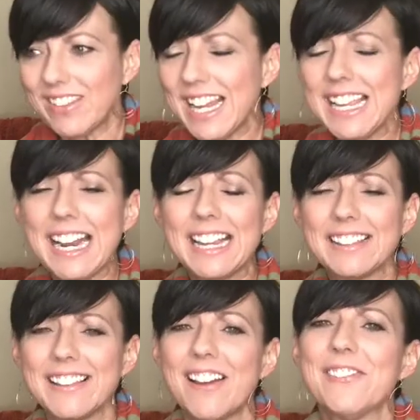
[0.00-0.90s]
And I
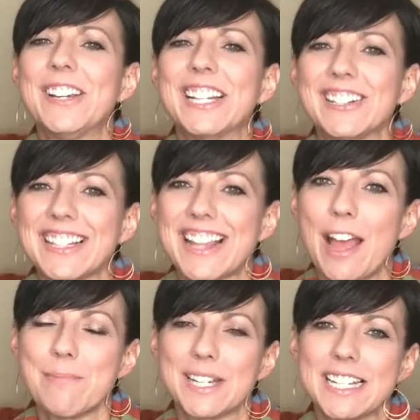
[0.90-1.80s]
love hearing
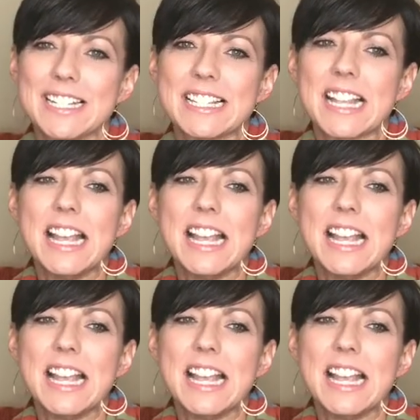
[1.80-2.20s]
that, because